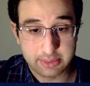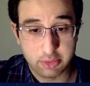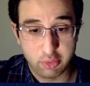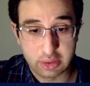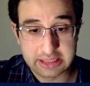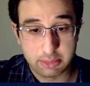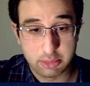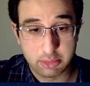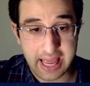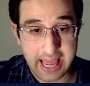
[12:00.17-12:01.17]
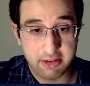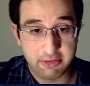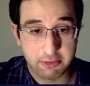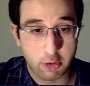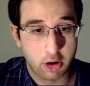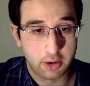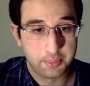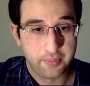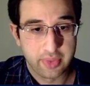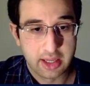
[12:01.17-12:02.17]
move was the move a4.
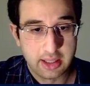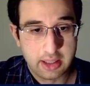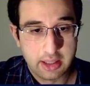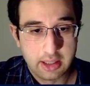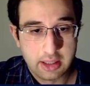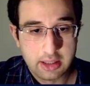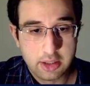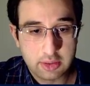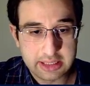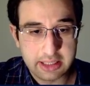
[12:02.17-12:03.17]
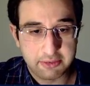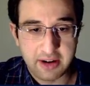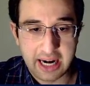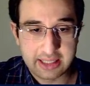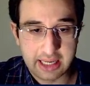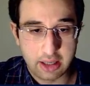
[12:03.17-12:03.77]
Using the fact that